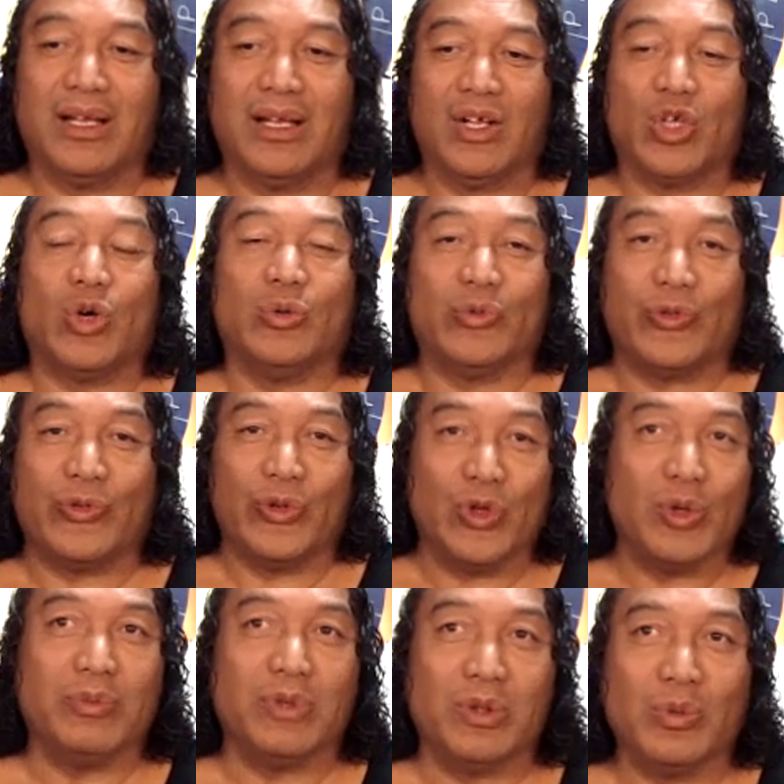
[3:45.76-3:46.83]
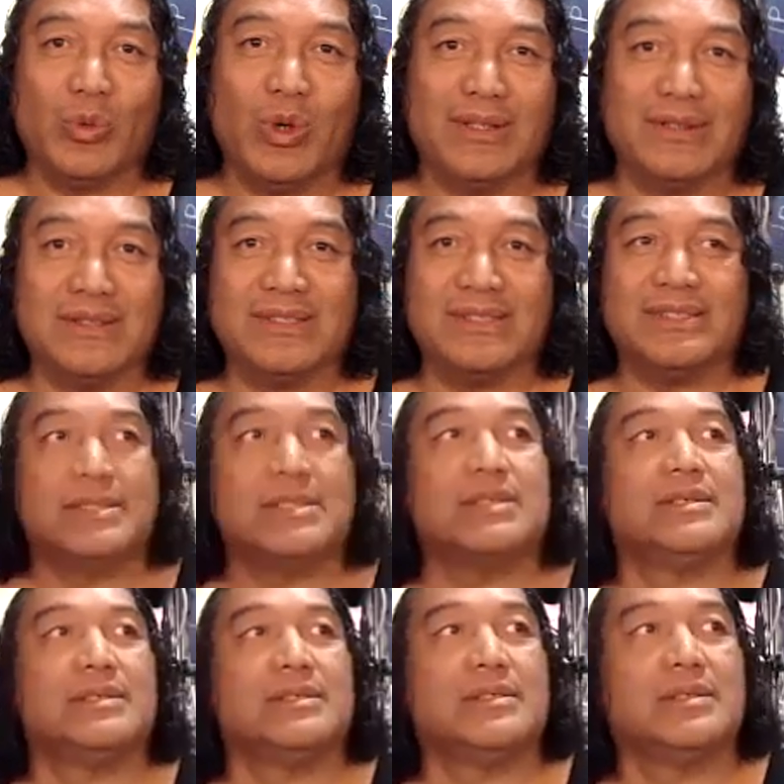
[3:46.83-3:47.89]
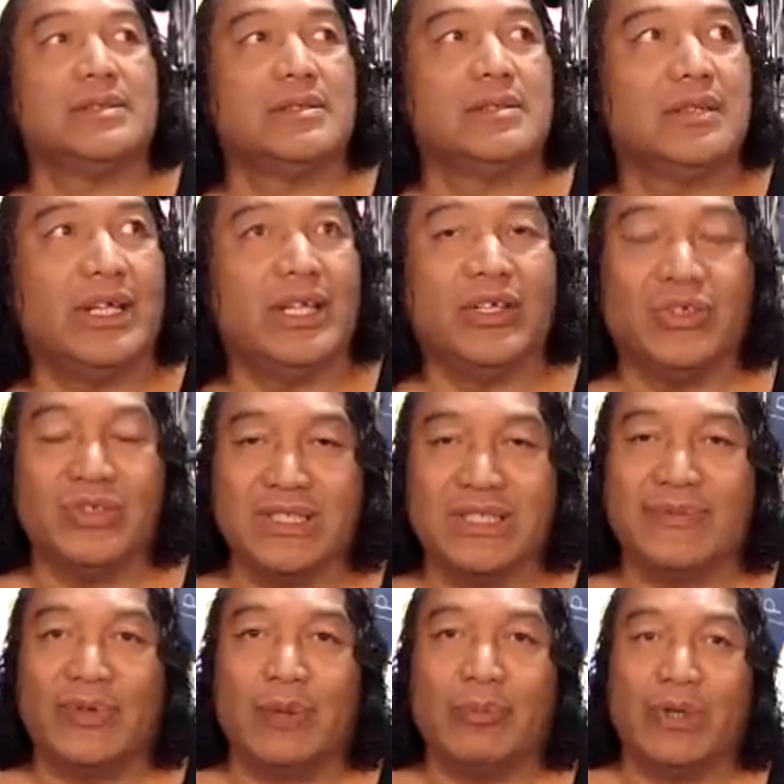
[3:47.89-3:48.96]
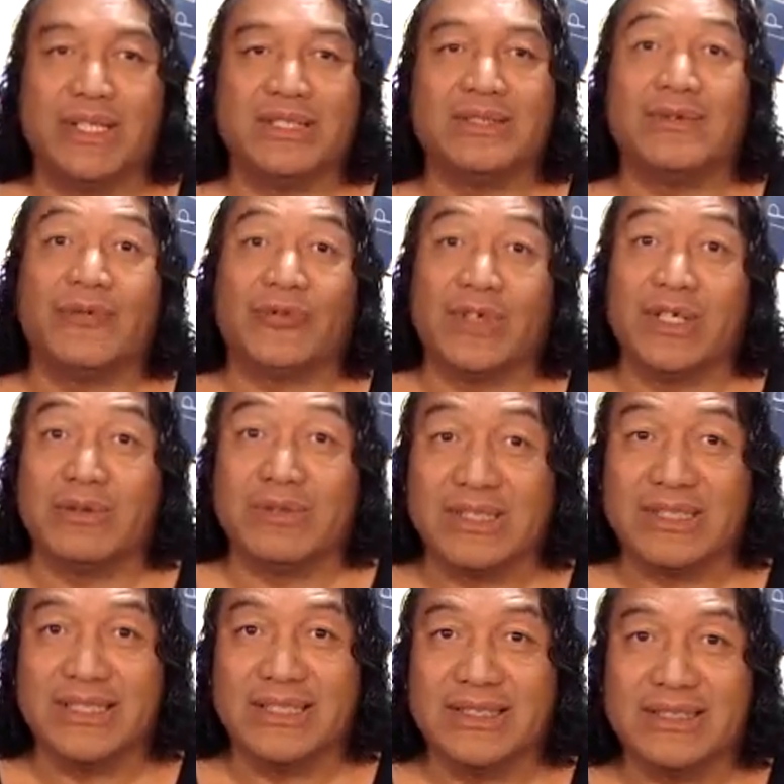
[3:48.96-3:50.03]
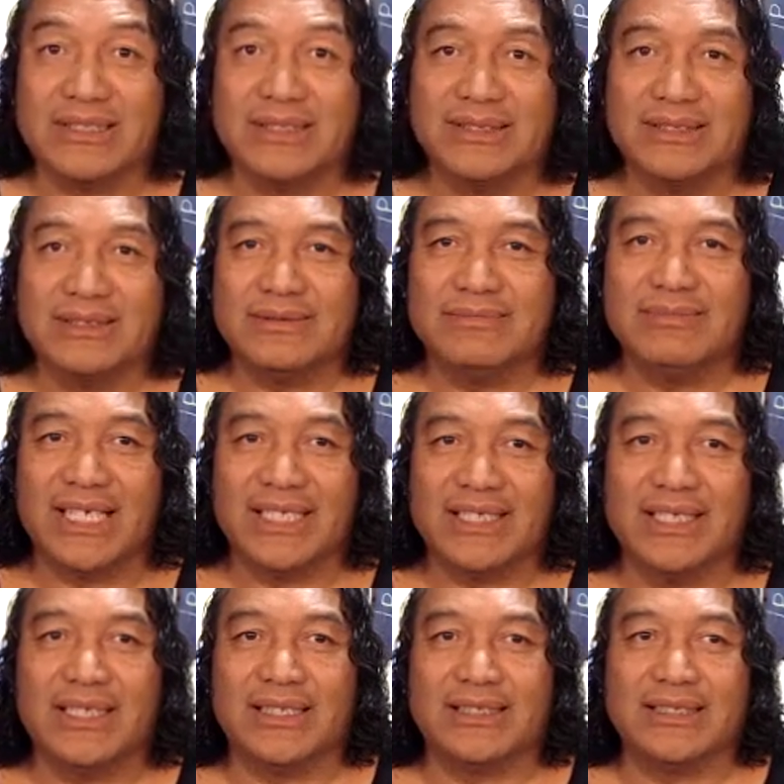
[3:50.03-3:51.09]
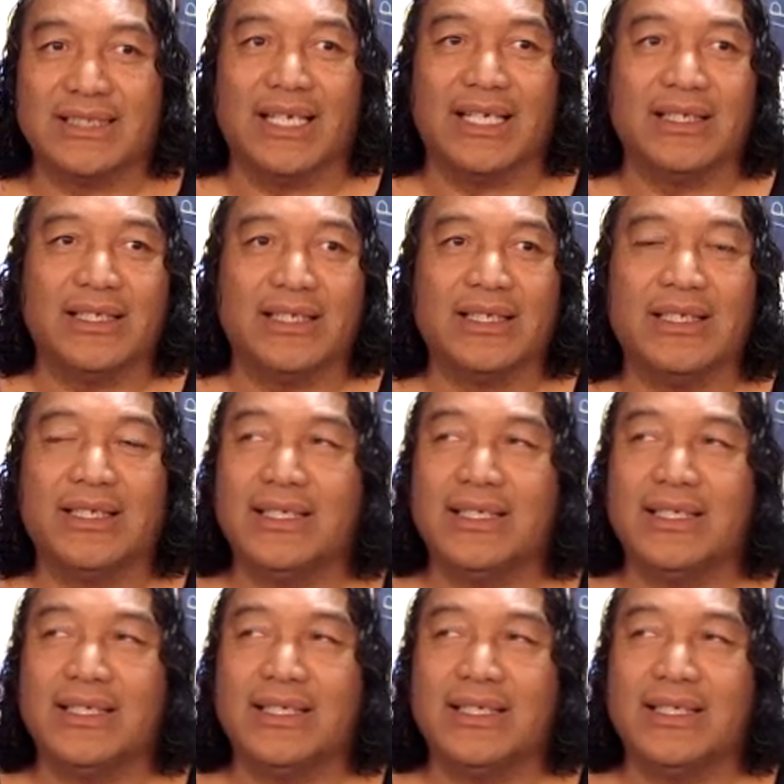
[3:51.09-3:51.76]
confirming one's energies, vibration, frequencies, magnetics, and